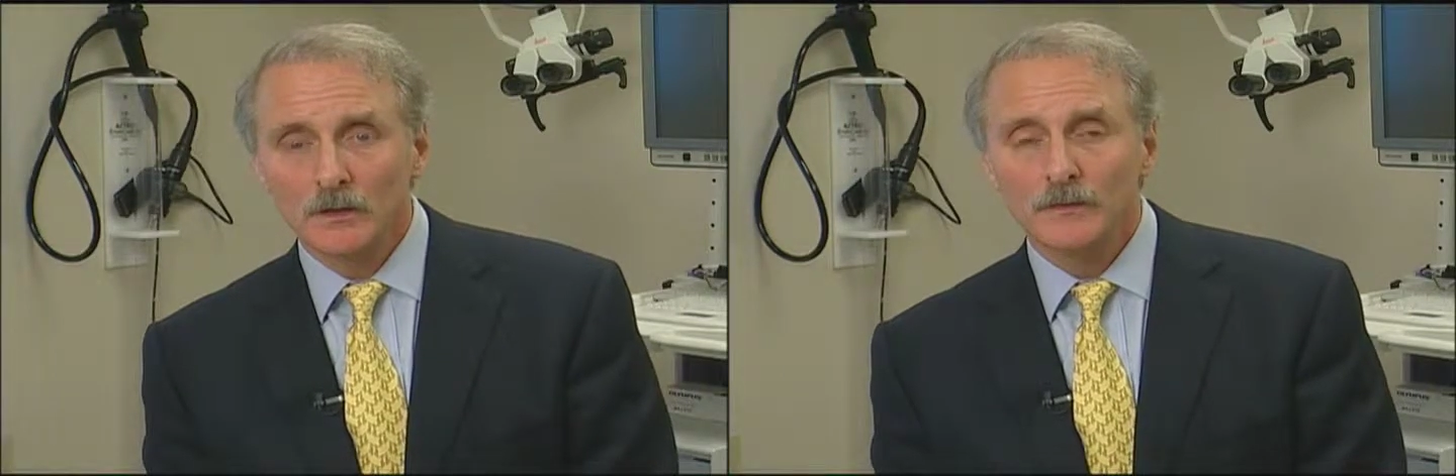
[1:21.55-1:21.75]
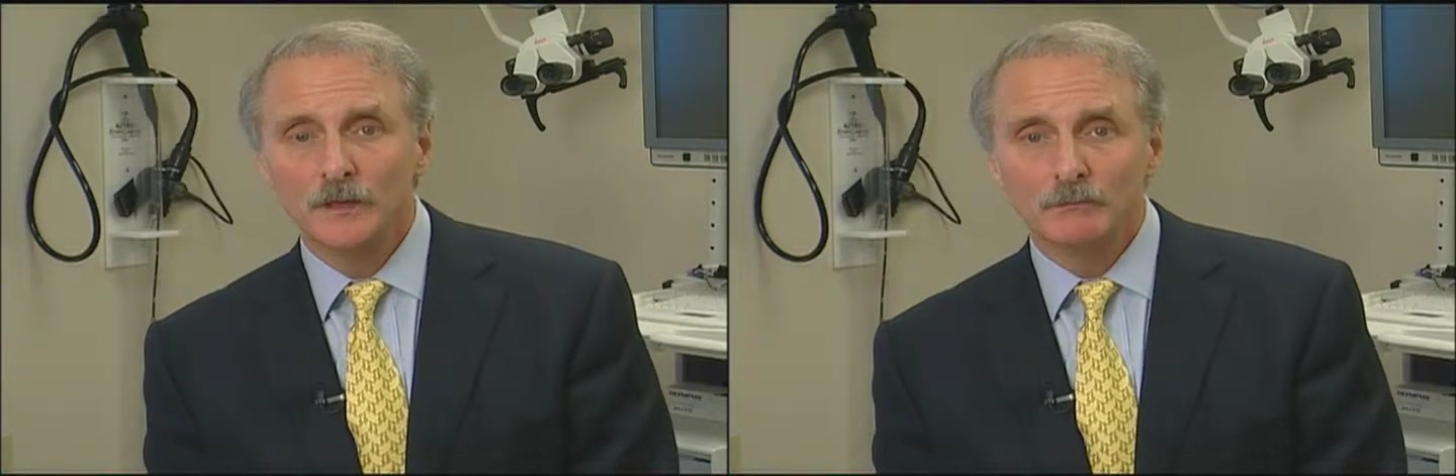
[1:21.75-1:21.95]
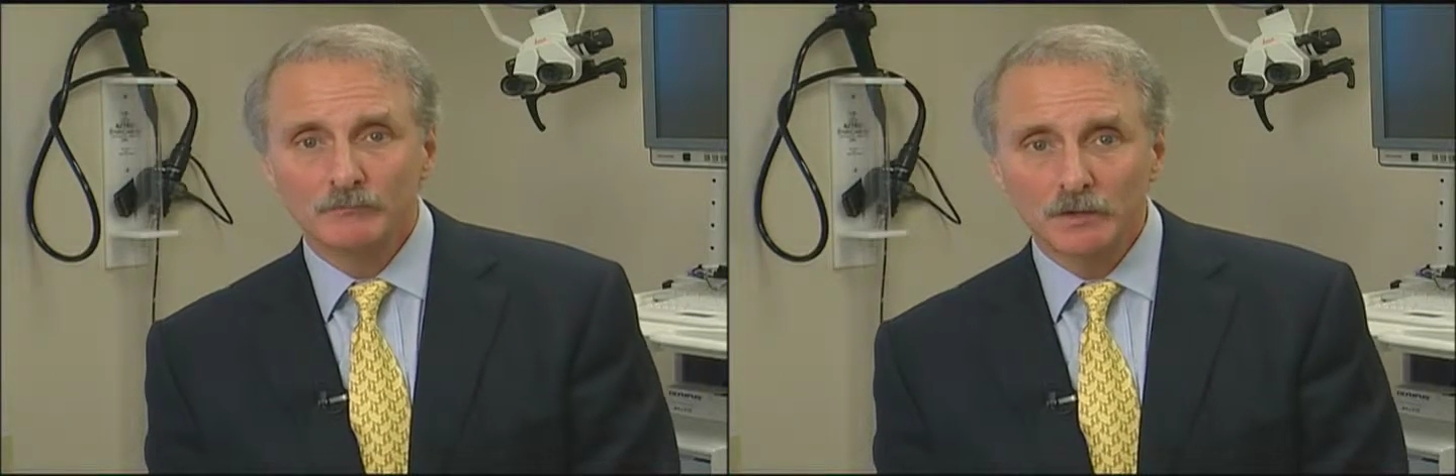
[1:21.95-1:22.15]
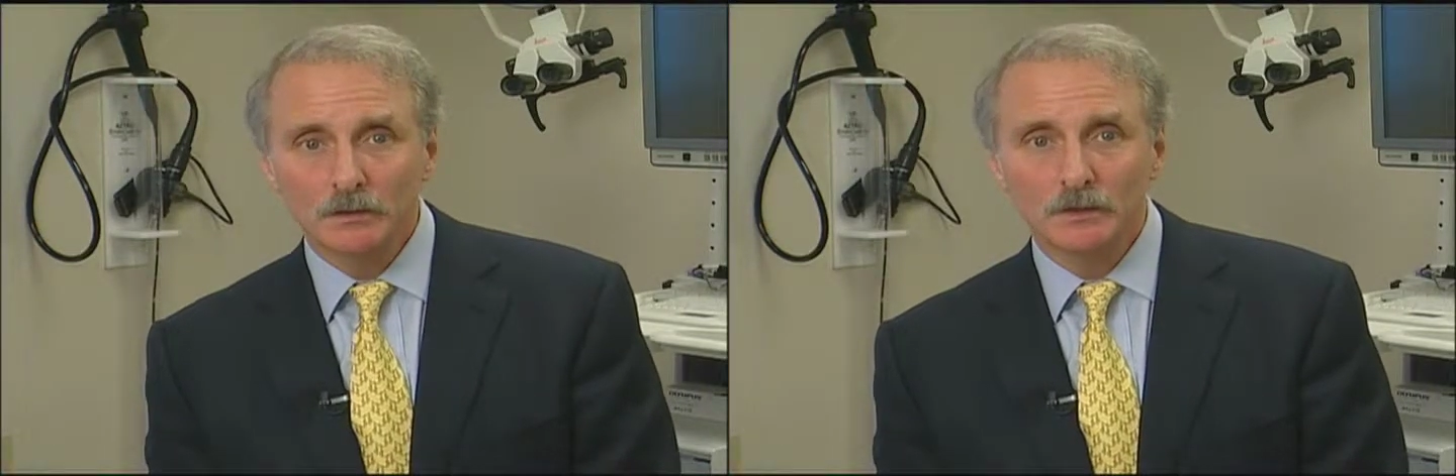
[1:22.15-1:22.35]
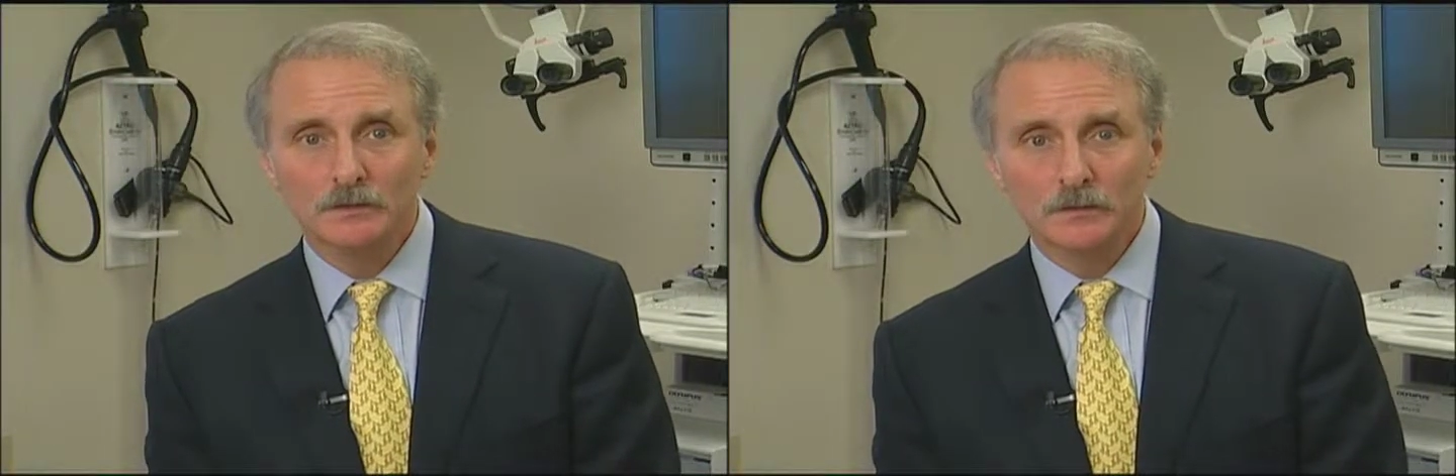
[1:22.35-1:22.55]
The
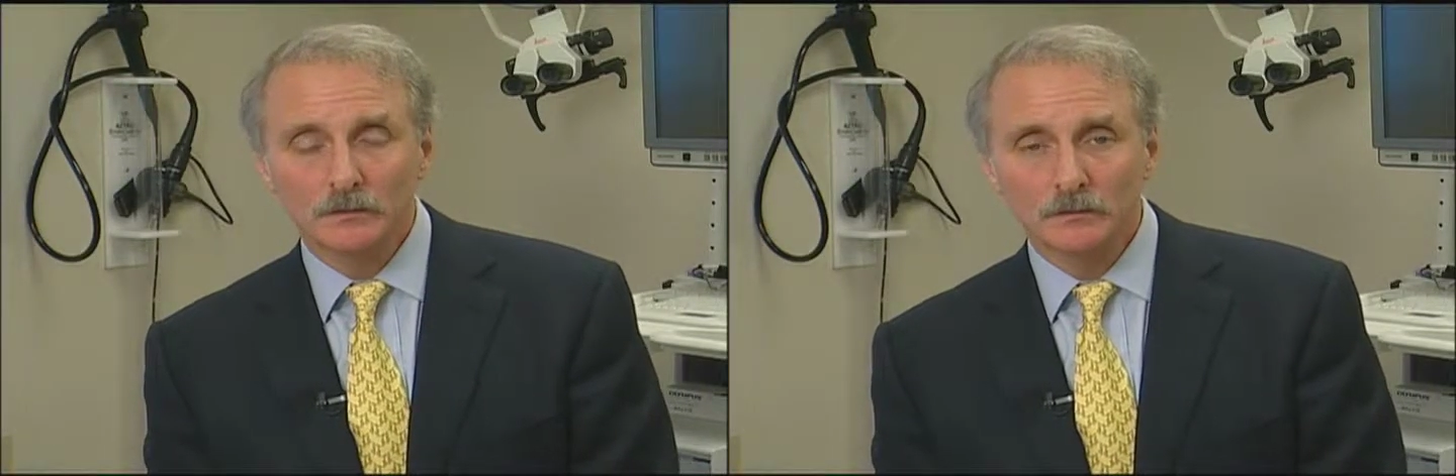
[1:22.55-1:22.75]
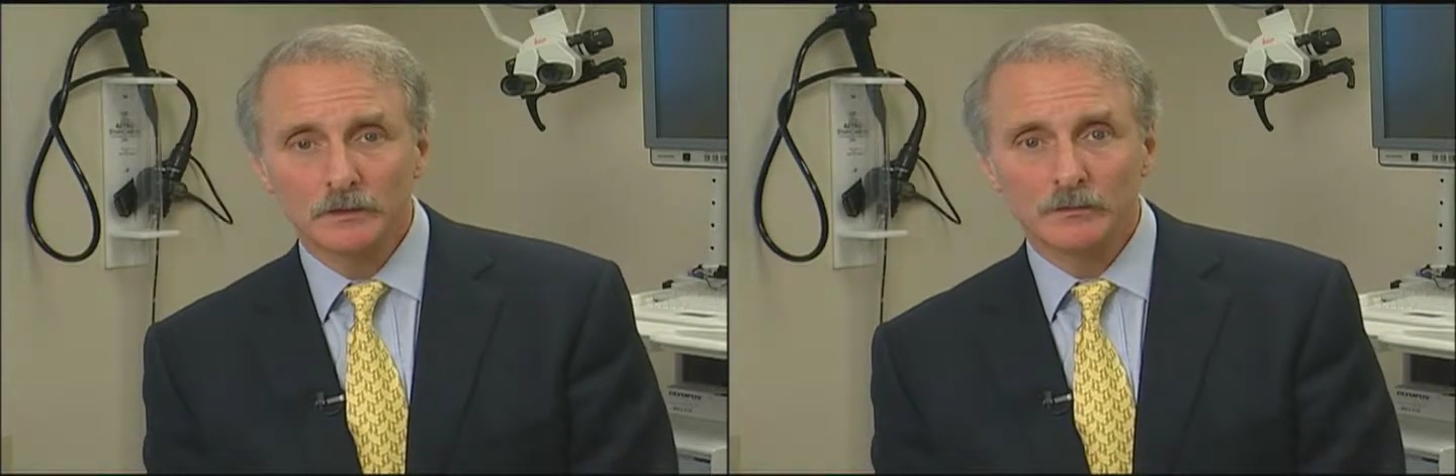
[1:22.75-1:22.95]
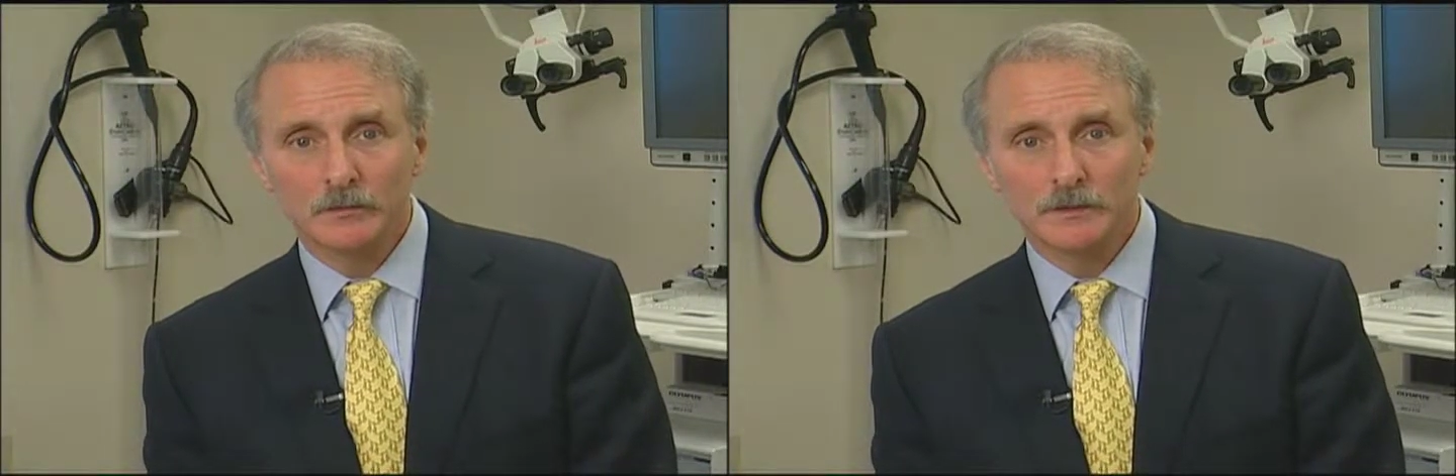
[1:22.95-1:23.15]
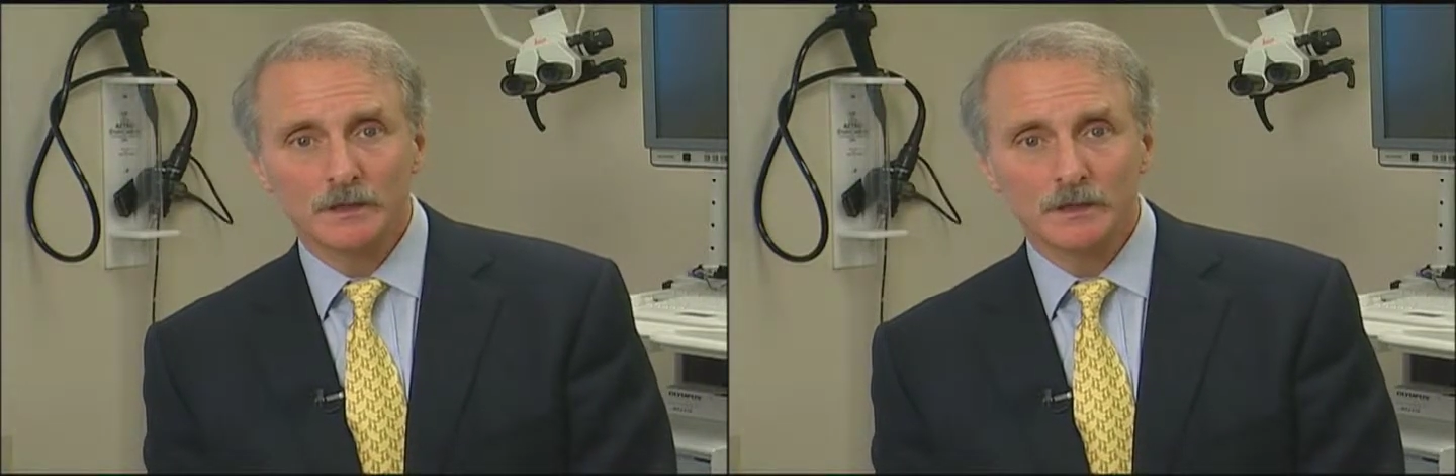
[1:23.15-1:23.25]
ability to deliver this